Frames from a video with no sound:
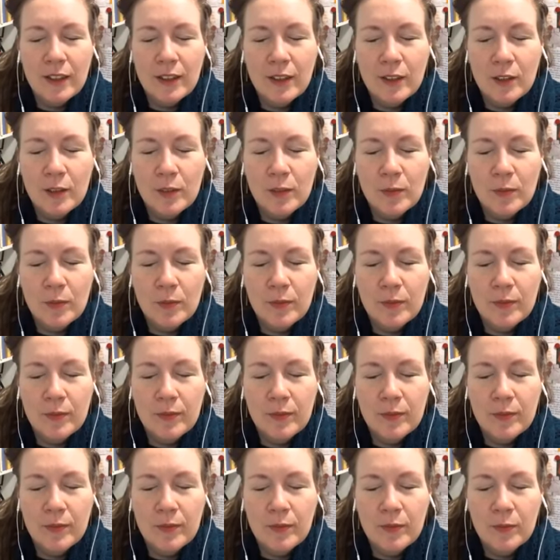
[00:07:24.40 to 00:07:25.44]

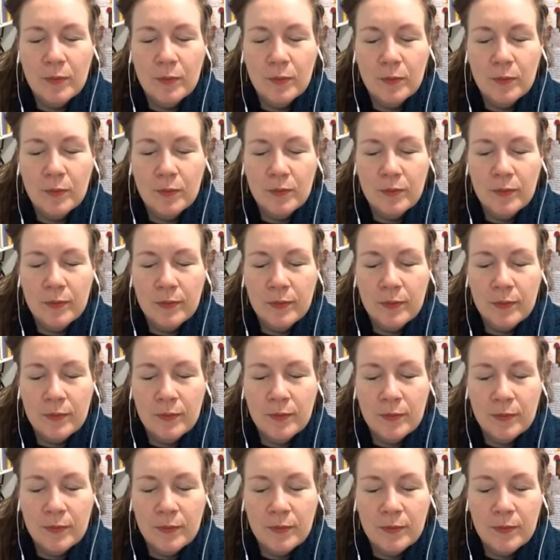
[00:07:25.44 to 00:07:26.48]

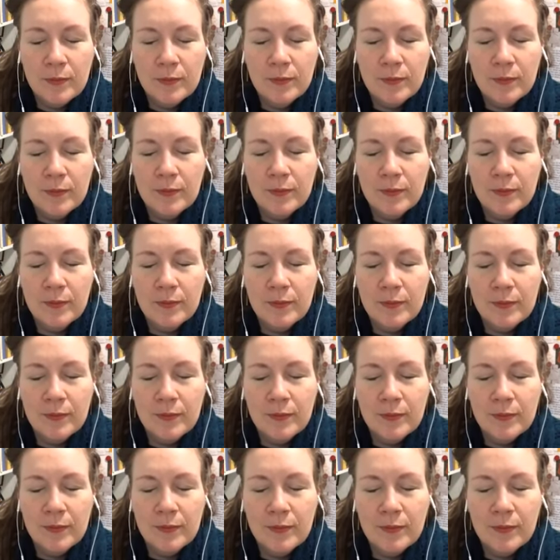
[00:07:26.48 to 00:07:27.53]

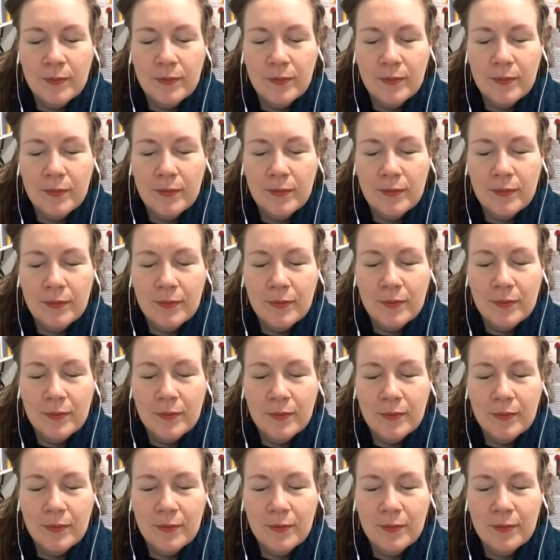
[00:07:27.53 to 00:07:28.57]

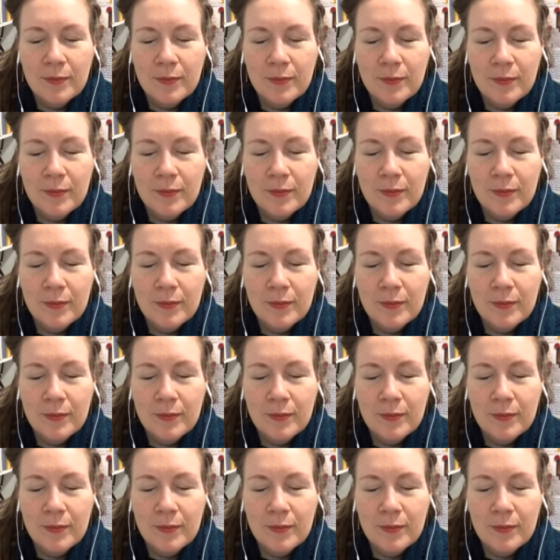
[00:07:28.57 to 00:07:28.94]
(no one is talking)